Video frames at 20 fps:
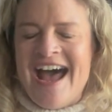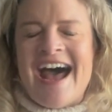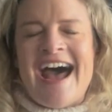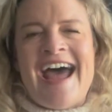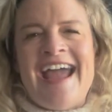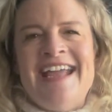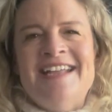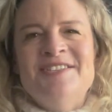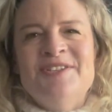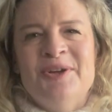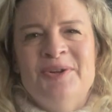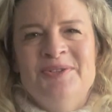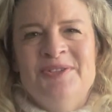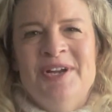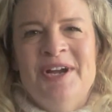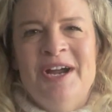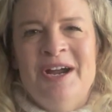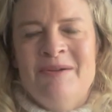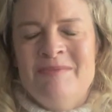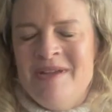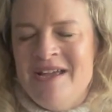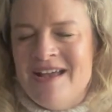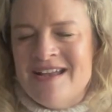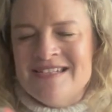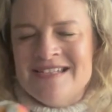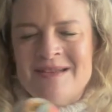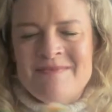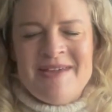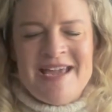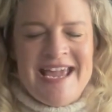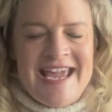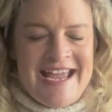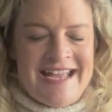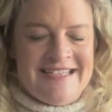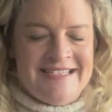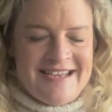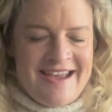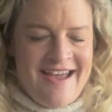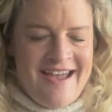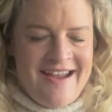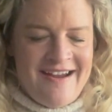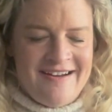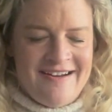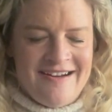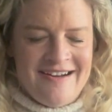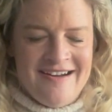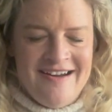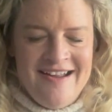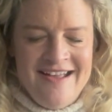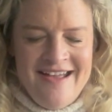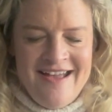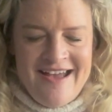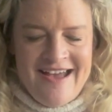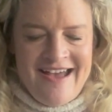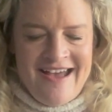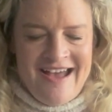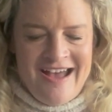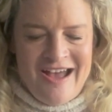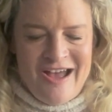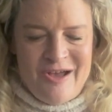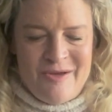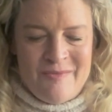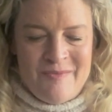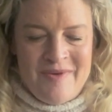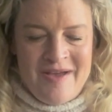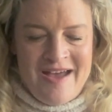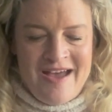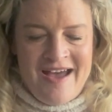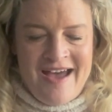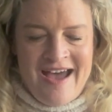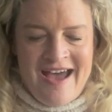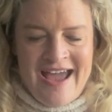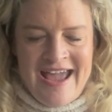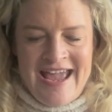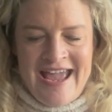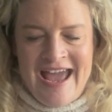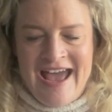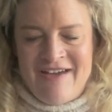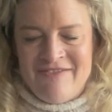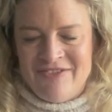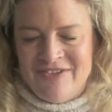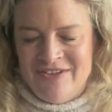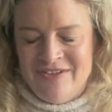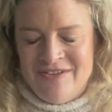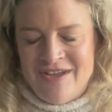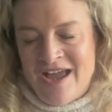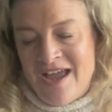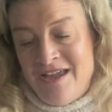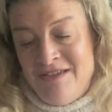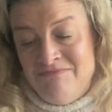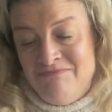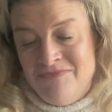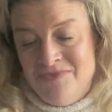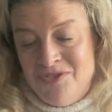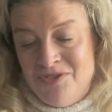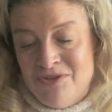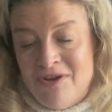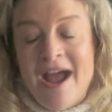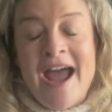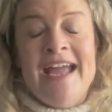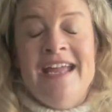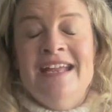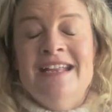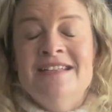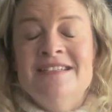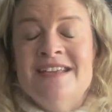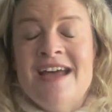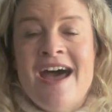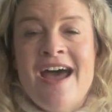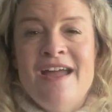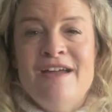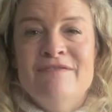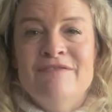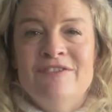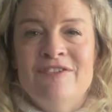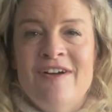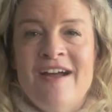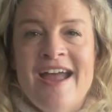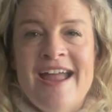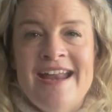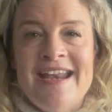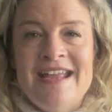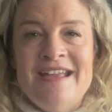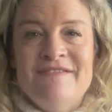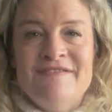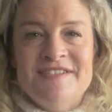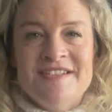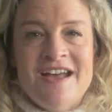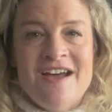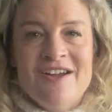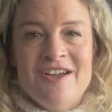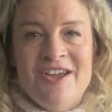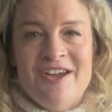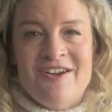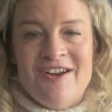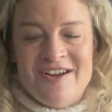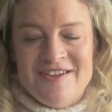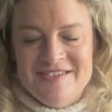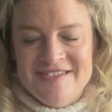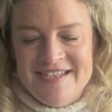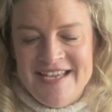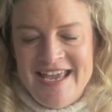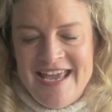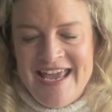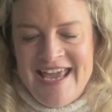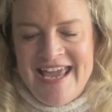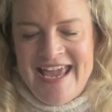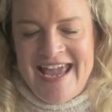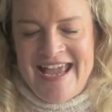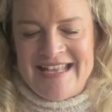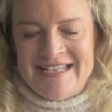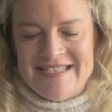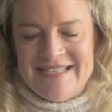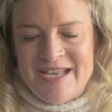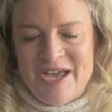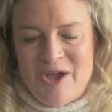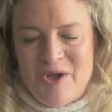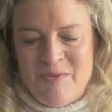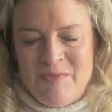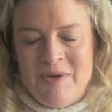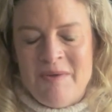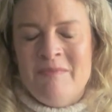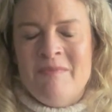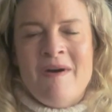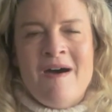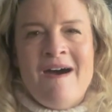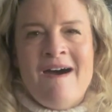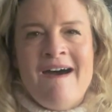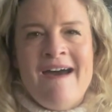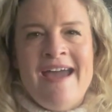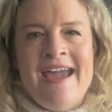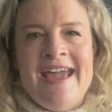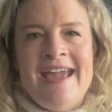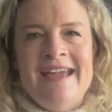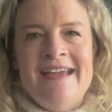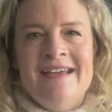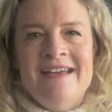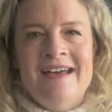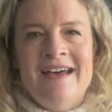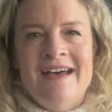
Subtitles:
I had told her, because I'm a hand dyer, I try and dye a variety of sock yarns, and so, but my